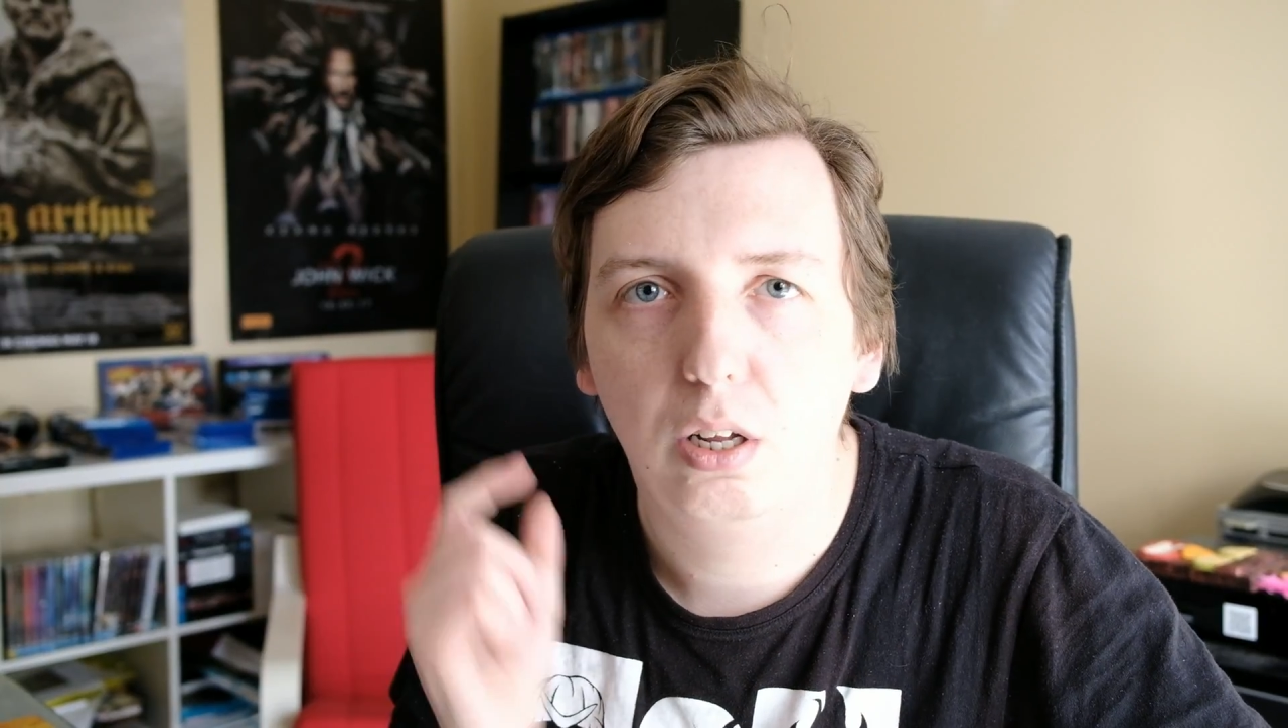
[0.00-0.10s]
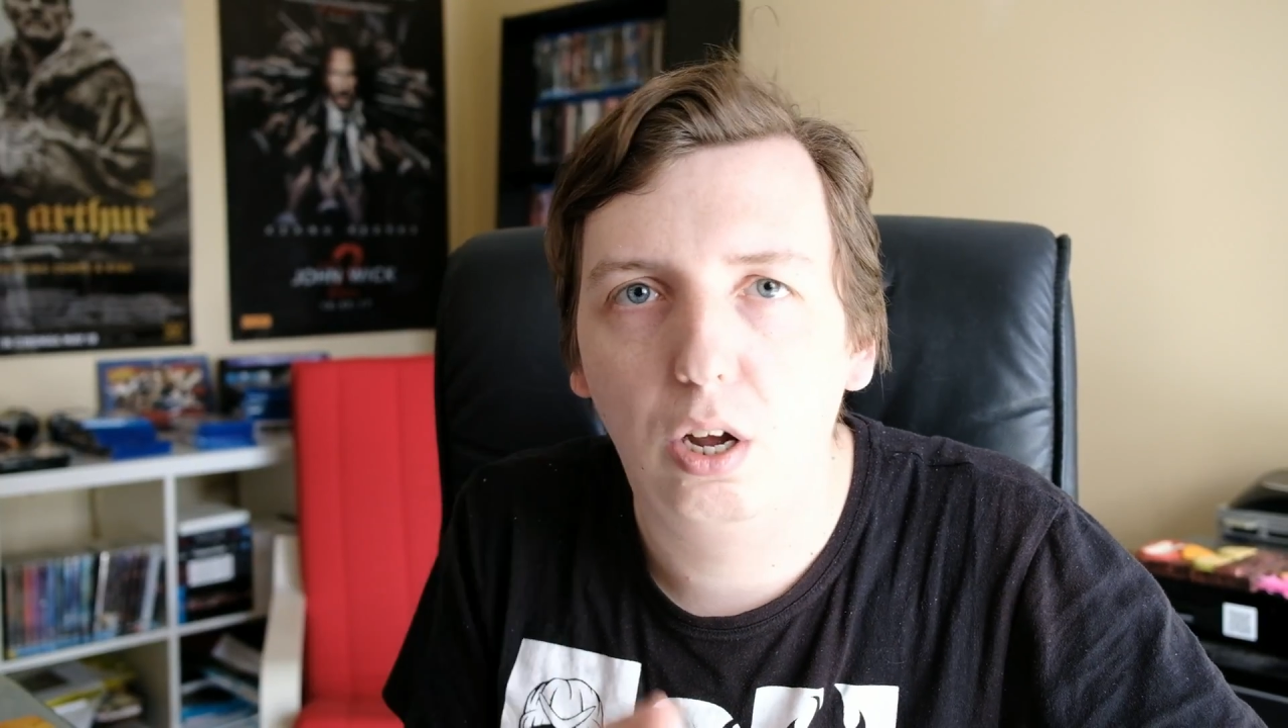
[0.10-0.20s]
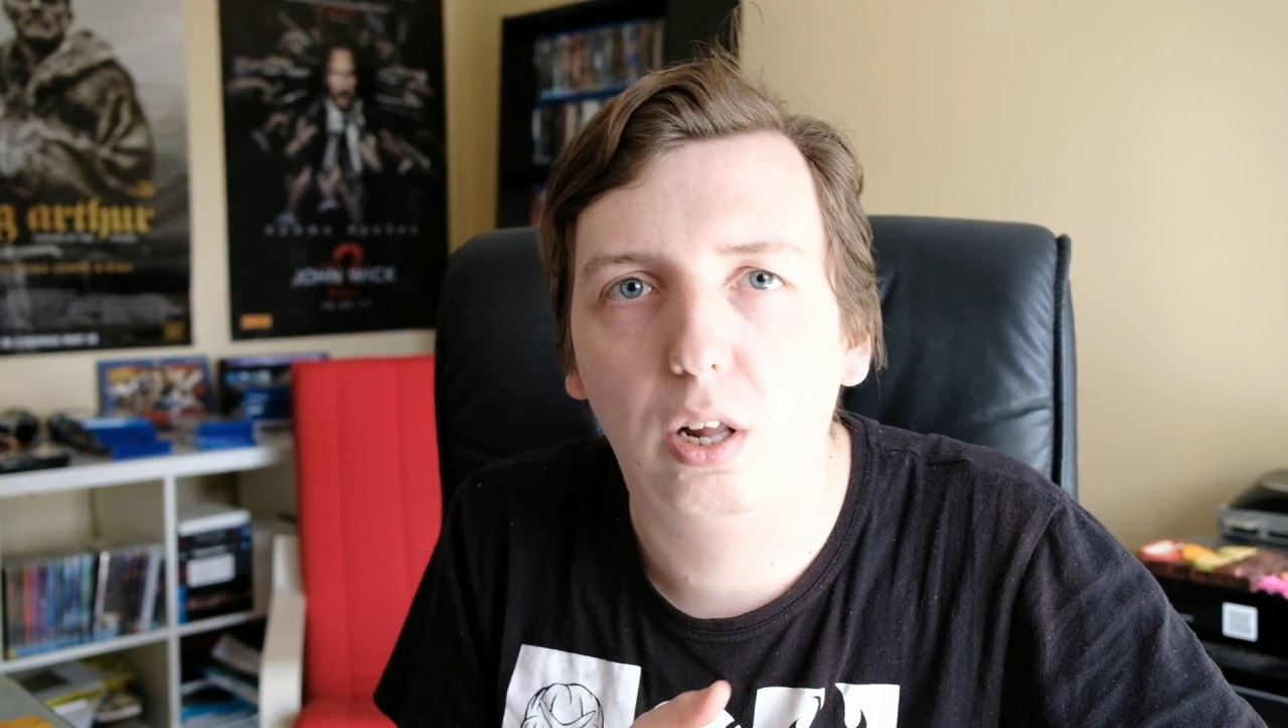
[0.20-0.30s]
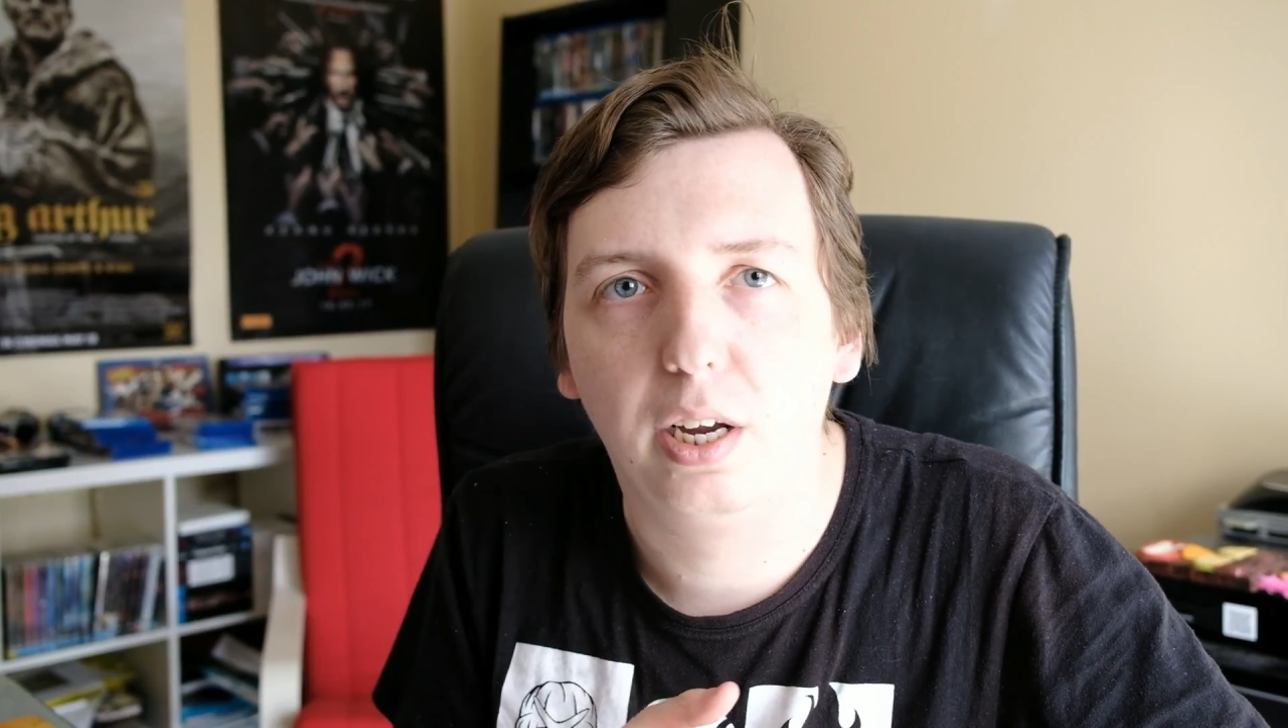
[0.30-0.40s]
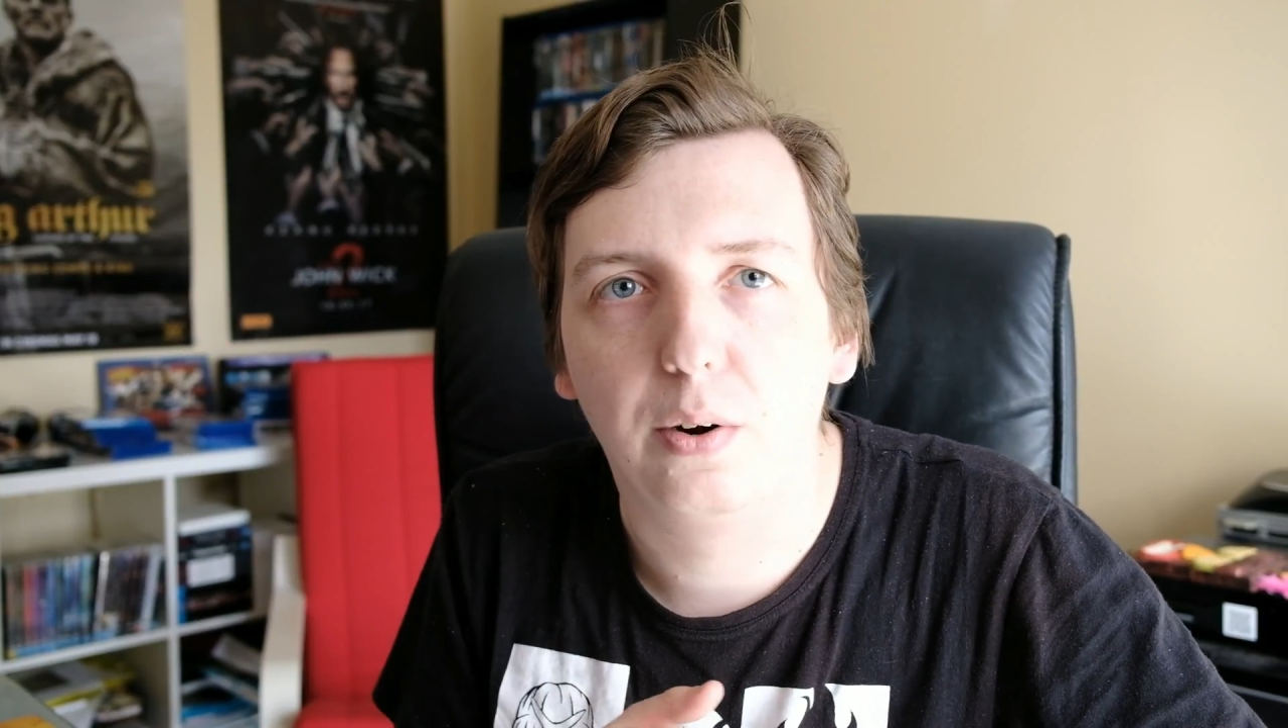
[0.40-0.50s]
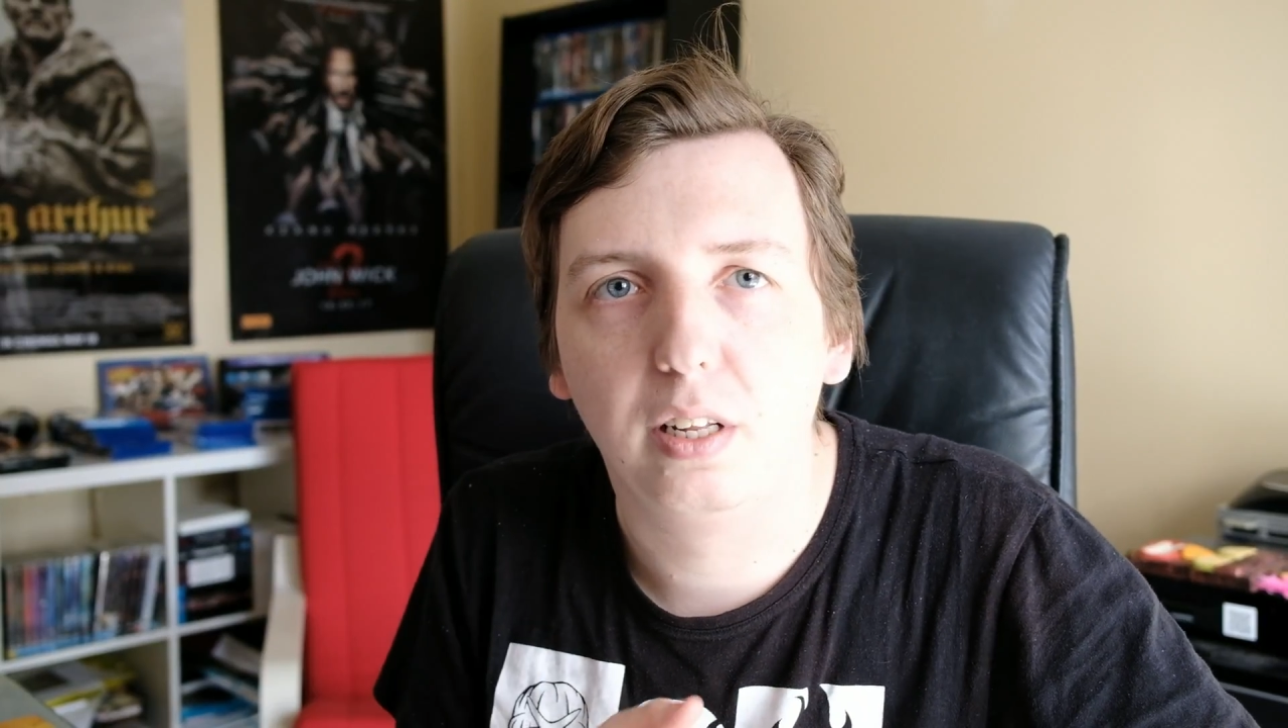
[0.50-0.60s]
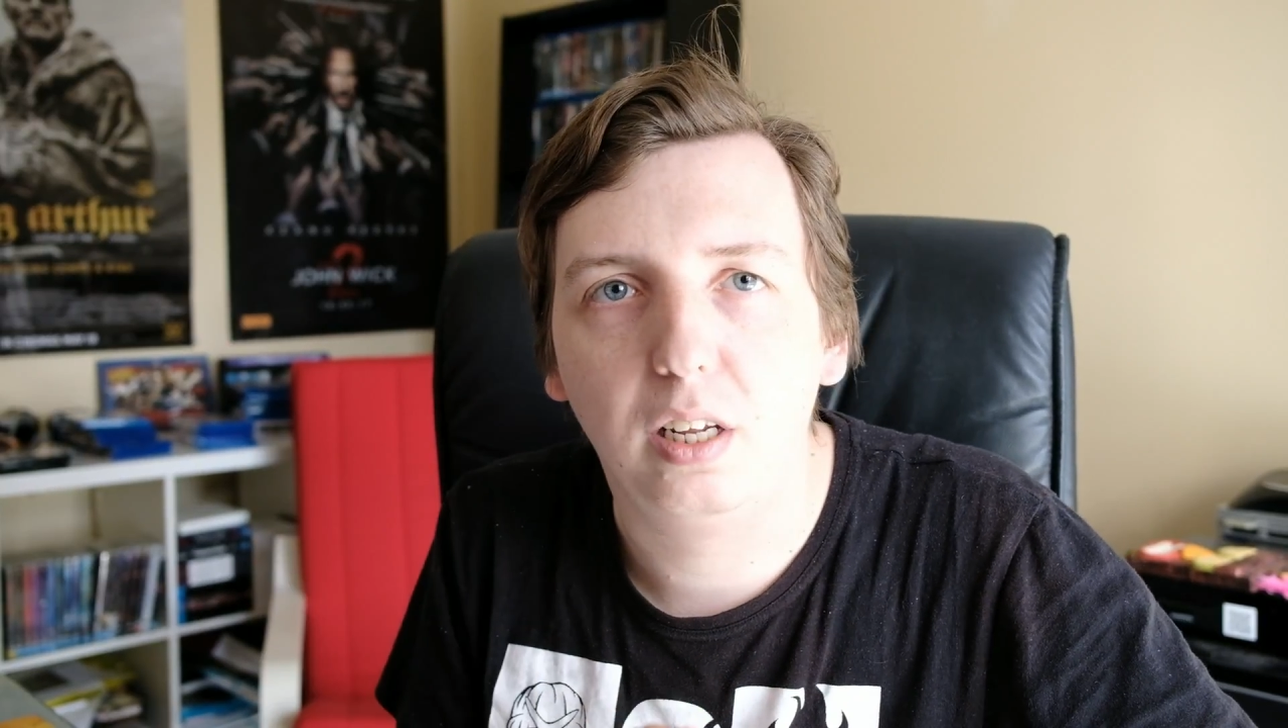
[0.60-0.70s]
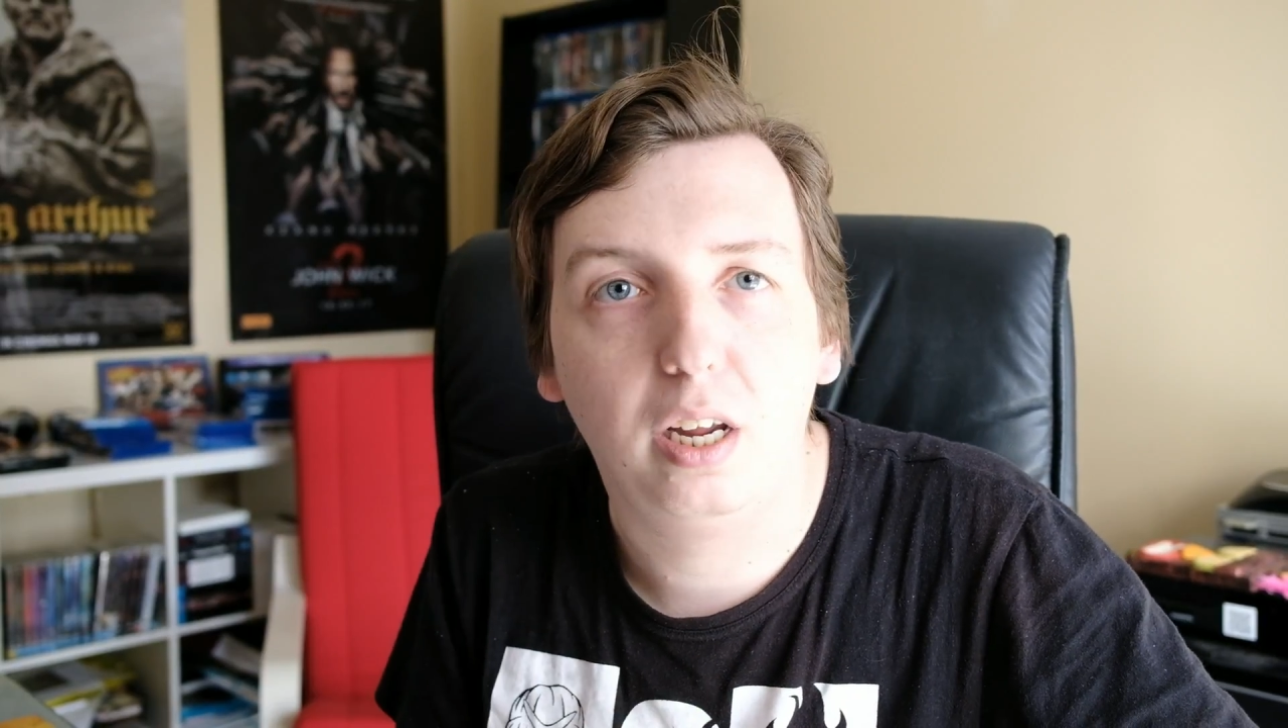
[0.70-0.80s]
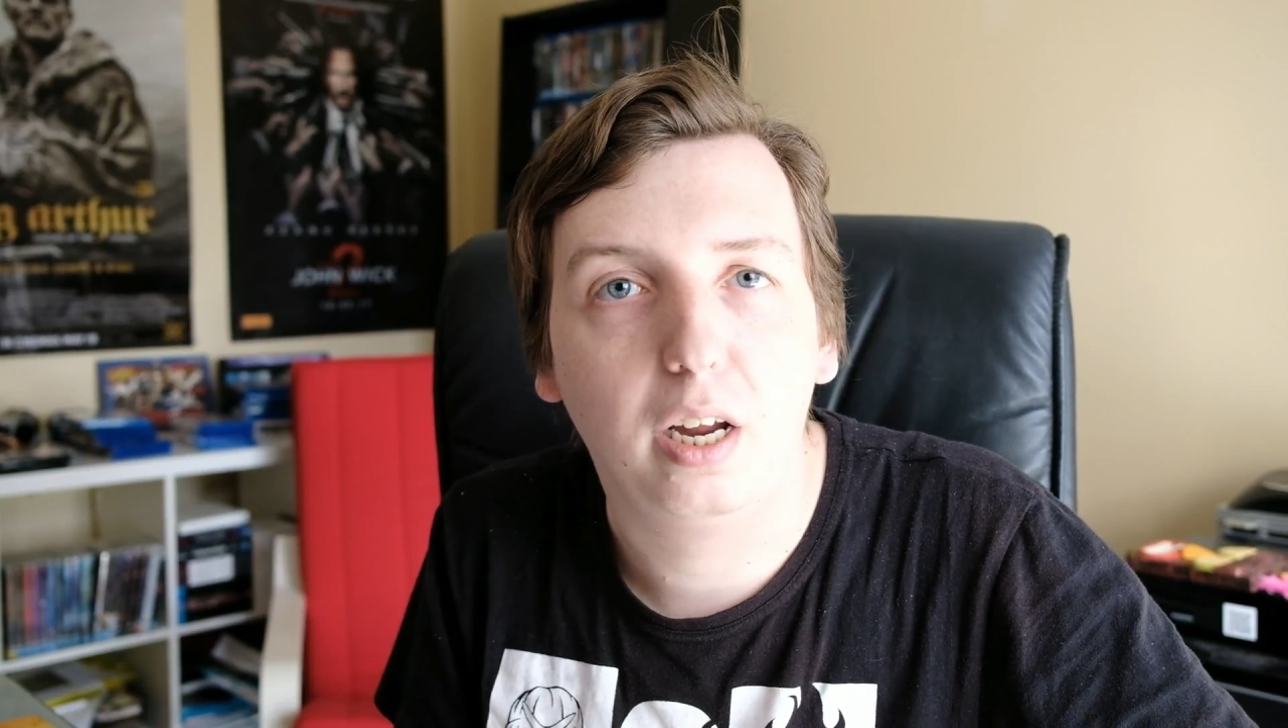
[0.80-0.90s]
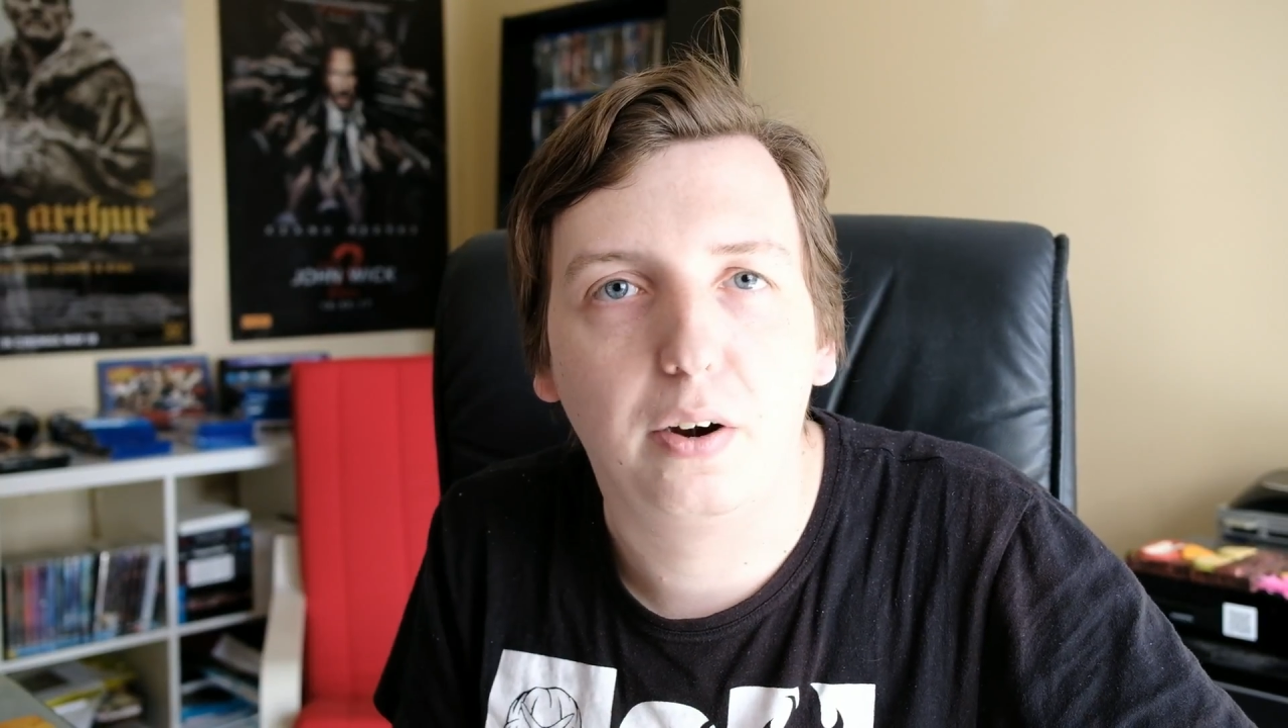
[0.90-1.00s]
earlier in the year,